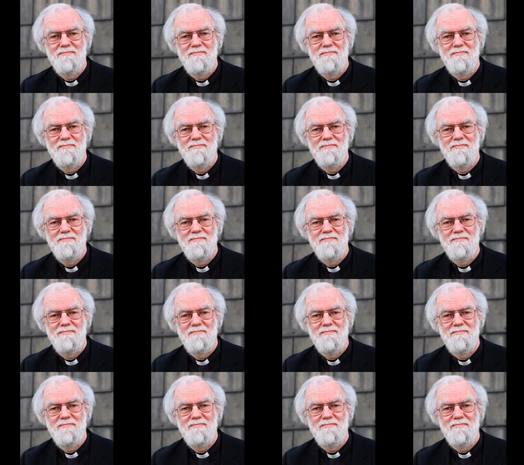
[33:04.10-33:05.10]

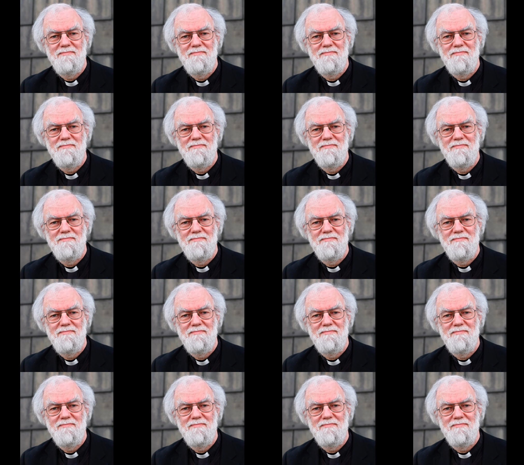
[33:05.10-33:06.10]

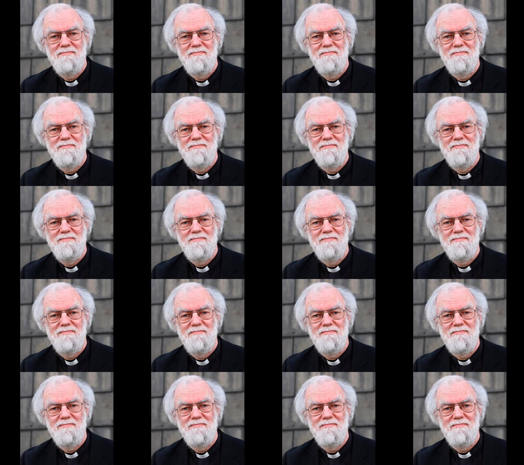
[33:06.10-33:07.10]

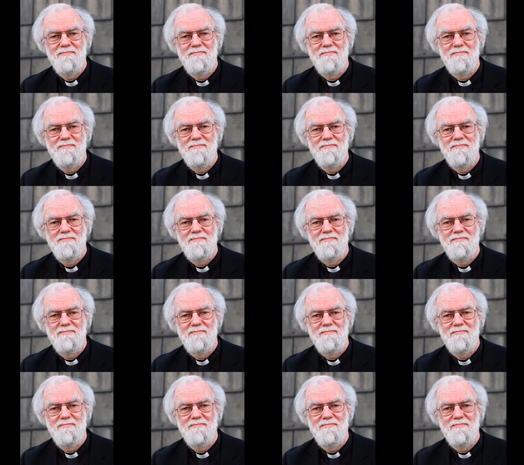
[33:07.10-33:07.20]
(no lip movement)